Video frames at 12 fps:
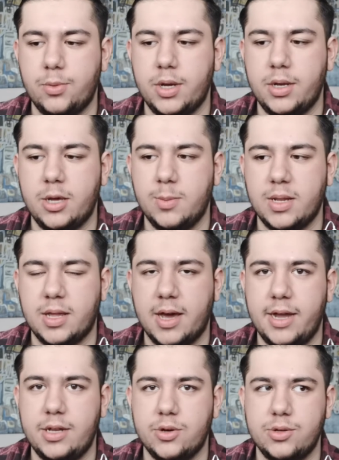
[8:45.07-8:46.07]
with him and
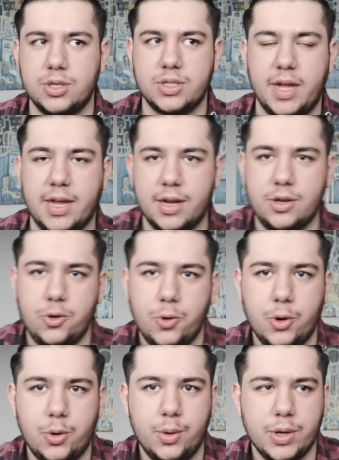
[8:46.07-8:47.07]
Kaito, just like a
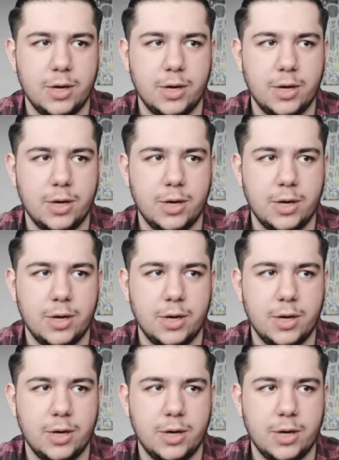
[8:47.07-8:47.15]
duo.